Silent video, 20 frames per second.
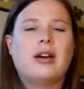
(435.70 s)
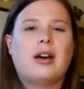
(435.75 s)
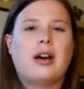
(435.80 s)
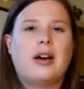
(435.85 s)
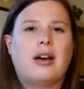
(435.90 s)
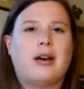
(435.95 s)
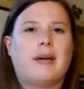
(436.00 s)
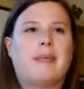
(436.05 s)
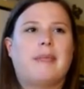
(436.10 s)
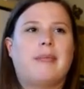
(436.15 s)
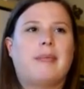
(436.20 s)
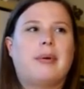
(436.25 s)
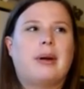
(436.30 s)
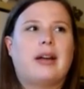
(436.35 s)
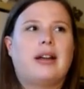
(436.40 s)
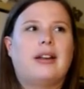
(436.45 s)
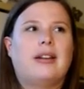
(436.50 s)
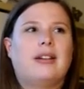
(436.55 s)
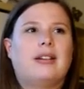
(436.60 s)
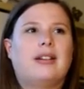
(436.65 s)
Um,
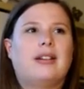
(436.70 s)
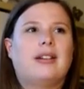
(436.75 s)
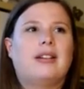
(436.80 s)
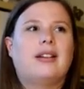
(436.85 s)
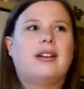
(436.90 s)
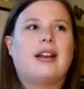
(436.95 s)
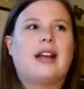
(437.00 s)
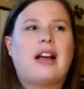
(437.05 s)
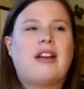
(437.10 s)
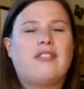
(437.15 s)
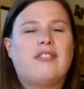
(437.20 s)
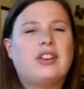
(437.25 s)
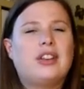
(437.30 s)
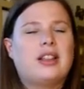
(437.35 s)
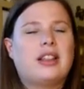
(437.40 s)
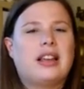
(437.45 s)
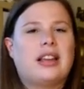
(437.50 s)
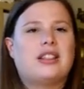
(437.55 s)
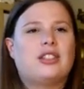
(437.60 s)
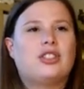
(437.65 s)
but I feel
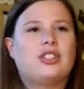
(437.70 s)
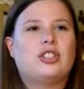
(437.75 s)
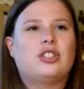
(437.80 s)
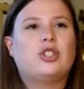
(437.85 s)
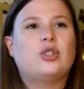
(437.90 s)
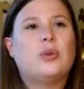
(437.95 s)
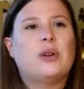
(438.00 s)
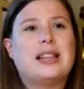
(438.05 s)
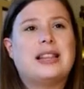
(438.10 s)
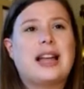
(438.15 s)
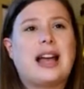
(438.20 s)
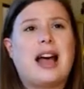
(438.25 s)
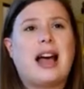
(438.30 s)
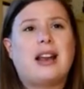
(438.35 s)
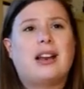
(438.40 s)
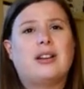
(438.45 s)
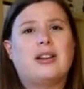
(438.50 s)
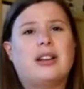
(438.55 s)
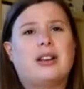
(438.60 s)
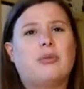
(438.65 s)
like just doing
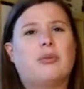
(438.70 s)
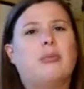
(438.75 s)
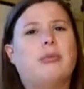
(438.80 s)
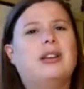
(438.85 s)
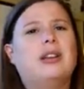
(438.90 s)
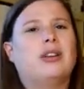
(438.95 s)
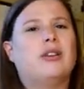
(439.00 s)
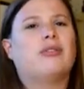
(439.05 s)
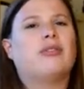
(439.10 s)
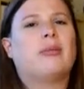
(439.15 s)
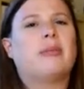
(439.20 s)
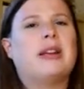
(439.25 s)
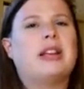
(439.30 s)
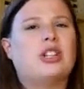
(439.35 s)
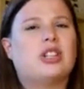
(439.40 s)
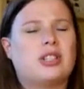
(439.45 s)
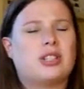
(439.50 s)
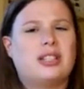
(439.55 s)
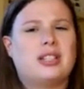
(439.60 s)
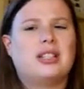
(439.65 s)
that would be good for me,
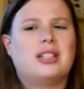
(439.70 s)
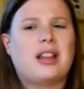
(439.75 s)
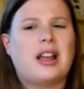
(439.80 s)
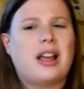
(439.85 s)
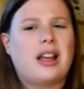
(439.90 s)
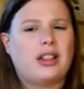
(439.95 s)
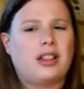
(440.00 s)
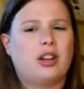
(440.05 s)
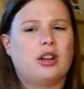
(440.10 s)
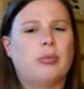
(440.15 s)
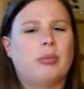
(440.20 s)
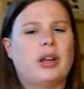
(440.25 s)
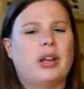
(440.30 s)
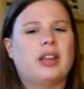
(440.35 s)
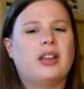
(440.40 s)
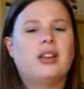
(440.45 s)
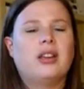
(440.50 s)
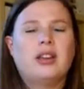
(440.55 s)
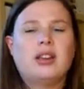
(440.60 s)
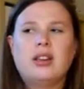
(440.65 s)
just to stay a little bit
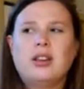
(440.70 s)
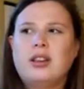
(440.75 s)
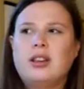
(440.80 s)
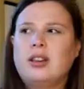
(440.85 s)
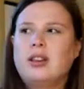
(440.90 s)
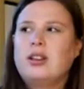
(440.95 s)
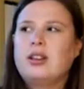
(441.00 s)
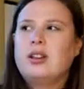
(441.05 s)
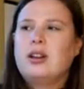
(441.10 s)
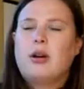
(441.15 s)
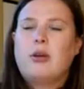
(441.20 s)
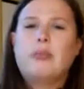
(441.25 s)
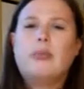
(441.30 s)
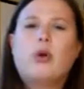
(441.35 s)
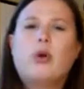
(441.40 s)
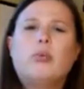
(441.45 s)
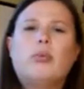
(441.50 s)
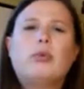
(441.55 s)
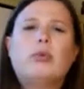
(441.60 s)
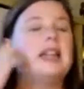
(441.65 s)

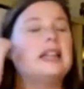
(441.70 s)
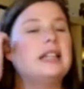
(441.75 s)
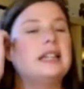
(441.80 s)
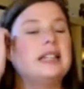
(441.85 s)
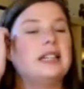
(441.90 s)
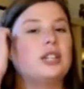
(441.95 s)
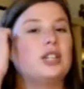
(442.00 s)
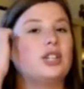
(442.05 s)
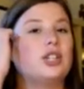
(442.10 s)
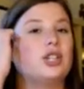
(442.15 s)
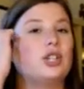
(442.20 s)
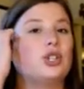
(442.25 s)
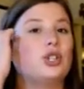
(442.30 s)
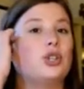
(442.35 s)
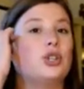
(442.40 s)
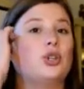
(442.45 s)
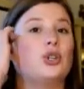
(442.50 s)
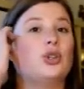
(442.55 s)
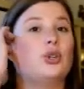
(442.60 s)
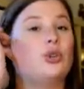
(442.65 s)
mobile. In addition
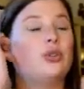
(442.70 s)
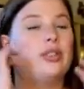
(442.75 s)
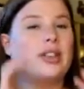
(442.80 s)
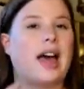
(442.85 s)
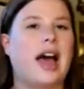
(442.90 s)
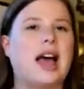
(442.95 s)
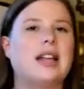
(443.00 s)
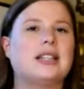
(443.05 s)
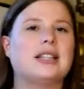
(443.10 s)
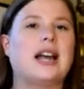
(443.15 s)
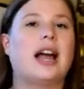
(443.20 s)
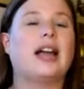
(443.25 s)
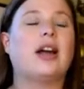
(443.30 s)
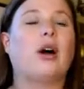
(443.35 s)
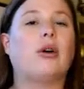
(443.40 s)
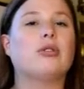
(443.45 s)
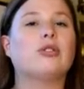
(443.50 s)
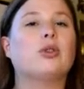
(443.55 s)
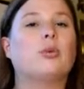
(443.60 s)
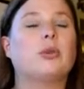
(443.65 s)
to that, I
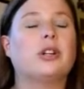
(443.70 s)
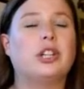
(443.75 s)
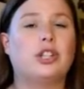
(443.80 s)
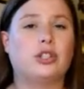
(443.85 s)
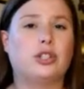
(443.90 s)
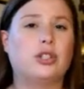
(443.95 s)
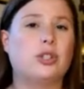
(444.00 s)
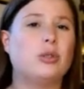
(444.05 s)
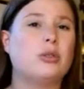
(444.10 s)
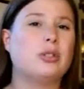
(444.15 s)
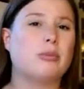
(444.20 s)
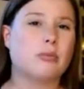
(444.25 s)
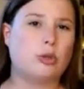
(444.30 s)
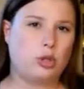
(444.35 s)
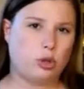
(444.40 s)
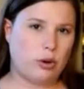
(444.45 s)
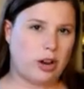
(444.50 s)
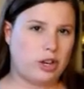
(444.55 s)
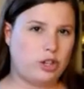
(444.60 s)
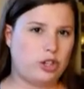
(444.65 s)
also want to just do some
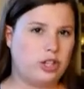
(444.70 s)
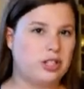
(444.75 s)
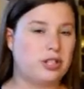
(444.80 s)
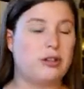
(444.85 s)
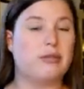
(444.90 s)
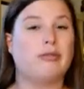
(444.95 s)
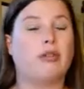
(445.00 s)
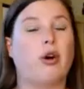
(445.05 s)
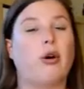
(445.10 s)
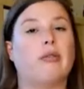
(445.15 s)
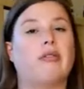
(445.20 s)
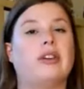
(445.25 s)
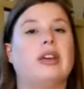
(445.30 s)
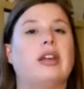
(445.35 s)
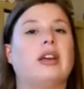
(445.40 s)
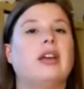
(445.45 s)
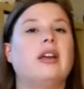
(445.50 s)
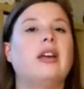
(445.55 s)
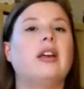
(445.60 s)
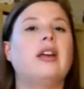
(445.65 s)
stretches involving